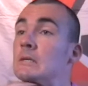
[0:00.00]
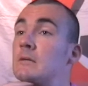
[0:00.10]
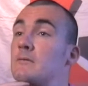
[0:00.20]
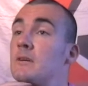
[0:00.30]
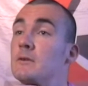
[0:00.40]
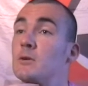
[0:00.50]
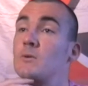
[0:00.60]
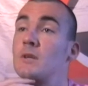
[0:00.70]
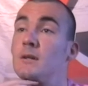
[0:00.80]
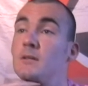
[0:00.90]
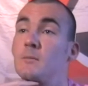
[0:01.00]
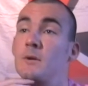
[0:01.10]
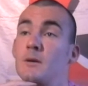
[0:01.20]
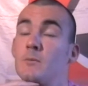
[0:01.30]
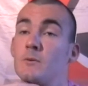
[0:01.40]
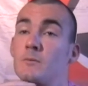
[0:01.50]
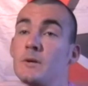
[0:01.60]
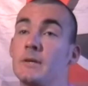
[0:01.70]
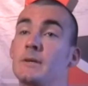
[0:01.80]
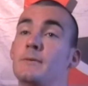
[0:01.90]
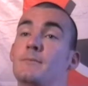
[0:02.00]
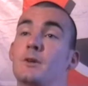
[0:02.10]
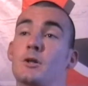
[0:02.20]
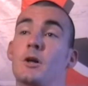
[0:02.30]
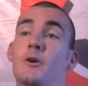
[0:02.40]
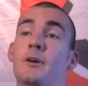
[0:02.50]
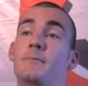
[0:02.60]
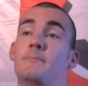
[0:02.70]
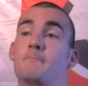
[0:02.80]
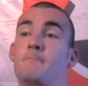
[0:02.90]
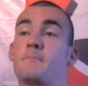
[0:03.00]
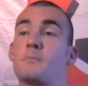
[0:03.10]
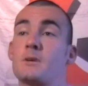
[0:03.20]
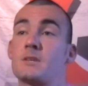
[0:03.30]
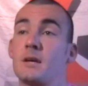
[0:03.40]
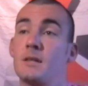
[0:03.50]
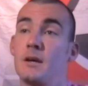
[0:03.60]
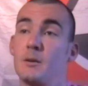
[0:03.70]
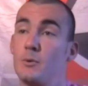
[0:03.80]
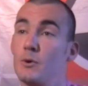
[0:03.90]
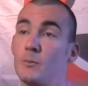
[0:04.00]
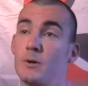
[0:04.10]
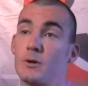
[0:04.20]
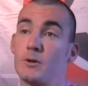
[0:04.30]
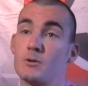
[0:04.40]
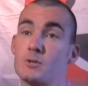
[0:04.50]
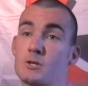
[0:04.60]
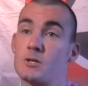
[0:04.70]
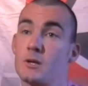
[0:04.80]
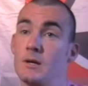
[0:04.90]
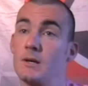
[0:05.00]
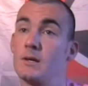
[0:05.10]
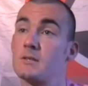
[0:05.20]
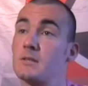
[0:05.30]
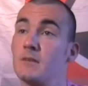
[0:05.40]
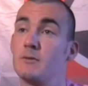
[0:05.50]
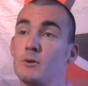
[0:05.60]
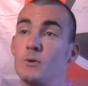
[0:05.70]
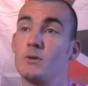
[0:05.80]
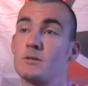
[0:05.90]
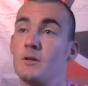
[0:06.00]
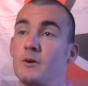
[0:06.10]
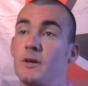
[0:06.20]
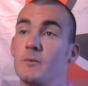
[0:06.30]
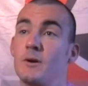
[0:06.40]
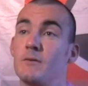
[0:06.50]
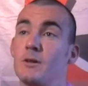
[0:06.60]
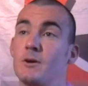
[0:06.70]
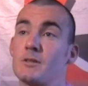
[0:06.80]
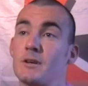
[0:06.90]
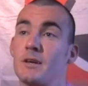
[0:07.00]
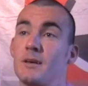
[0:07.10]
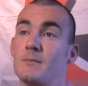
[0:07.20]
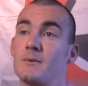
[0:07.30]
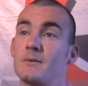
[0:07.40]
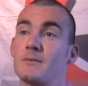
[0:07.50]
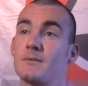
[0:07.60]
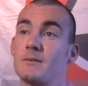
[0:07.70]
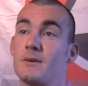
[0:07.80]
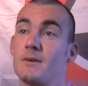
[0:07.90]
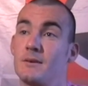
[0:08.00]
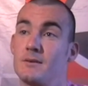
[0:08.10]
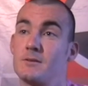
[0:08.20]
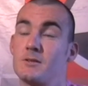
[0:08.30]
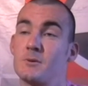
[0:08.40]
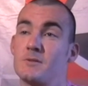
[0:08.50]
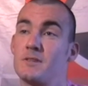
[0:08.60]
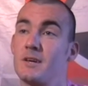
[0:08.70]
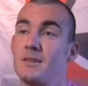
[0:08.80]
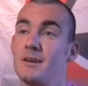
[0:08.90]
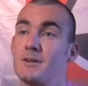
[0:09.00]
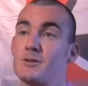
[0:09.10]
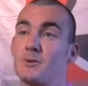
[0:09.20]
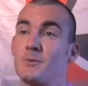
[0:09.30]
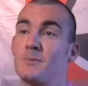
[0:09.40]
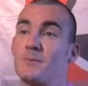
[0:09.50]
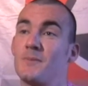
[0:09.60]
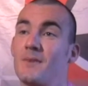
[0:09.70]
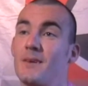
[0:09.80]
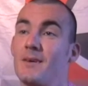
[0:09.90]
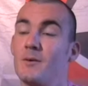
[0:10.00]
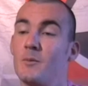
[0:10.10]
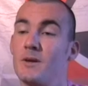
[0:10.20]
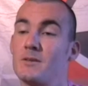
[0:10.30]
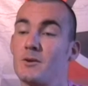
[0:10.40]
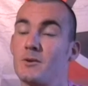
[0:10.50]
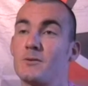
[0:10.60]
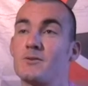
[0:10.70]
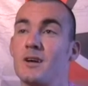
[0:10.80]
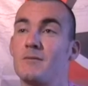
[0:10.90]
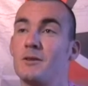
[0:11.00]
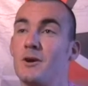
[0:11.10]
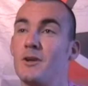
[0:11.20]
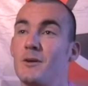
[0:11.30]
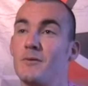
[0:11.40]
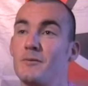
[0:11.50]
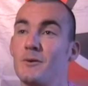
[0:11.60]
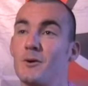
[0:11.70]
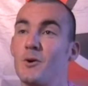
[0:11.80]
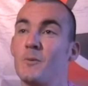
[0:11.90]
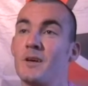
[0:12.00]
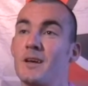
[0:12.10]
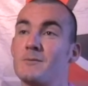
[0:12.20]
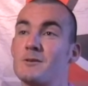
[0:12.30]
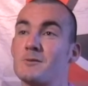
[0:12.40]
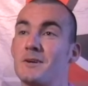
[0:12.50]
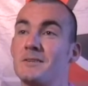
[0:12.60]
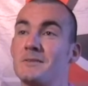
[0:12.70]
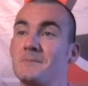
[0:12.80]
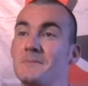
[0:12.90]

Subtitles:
favourite hotel at the minute would be the Clarion beside the airport, because as Stephen told us the other night, we haven't lost a game since we've stayed there, so we might start travelling down there before home games as well.